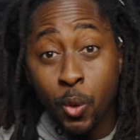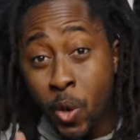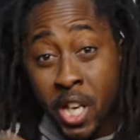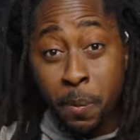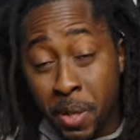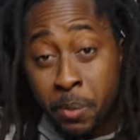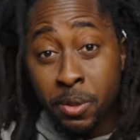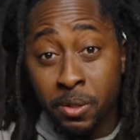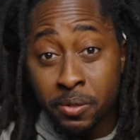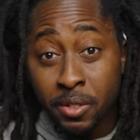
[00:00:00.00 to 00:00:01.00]
we the
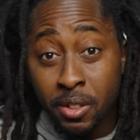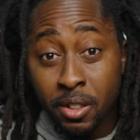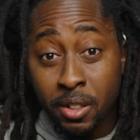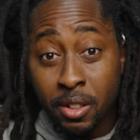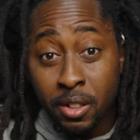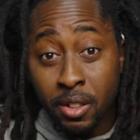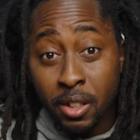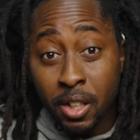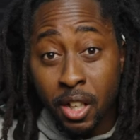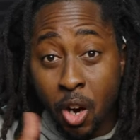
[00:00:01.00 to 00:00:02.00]
people
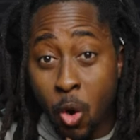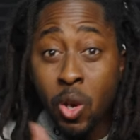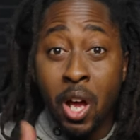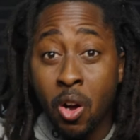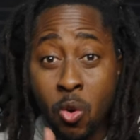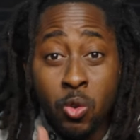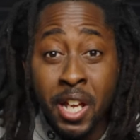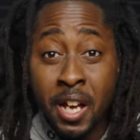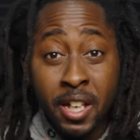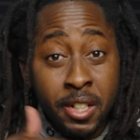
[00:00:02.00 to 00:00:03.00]
hold our own
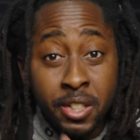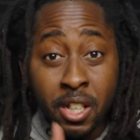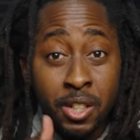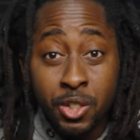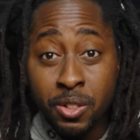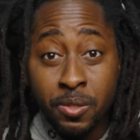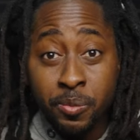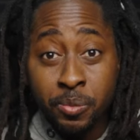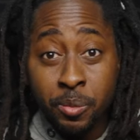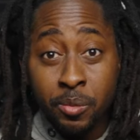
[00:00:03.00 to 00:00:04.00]
down in this country.
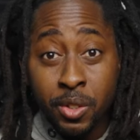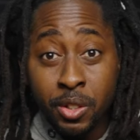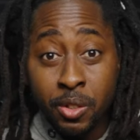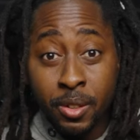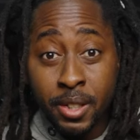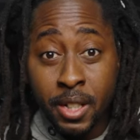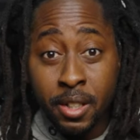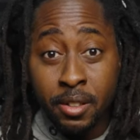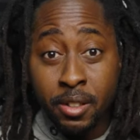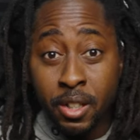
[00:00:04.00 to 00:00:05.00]
You know what I'm
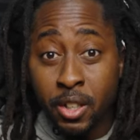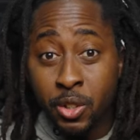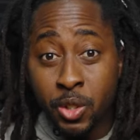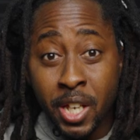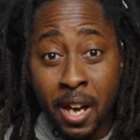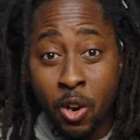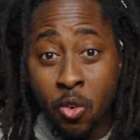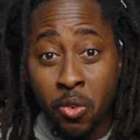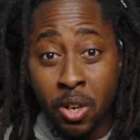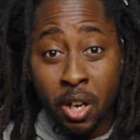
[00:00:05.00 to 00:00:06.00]
saying? You got
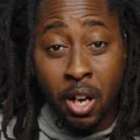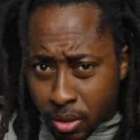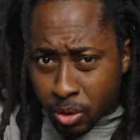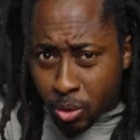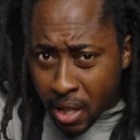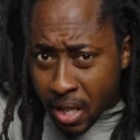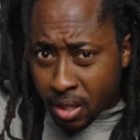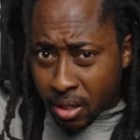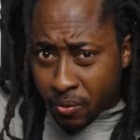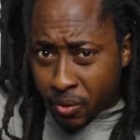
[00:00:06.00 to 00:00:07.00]
over. Uh, you
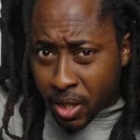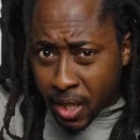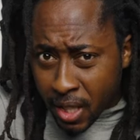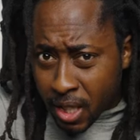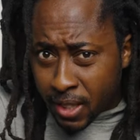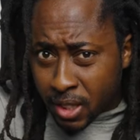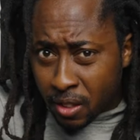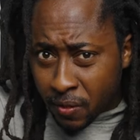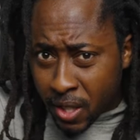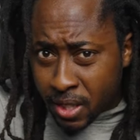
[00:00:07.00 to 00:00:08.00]
think another country
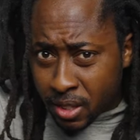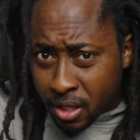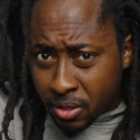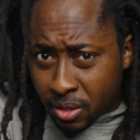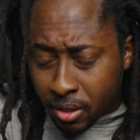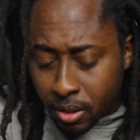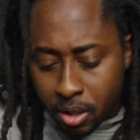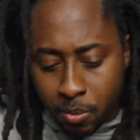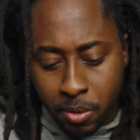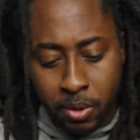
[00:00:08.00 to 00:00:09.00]
could invade this country?
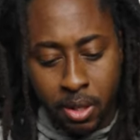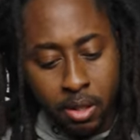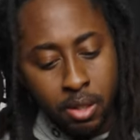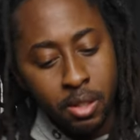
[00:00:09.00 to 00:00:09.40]
Come on now.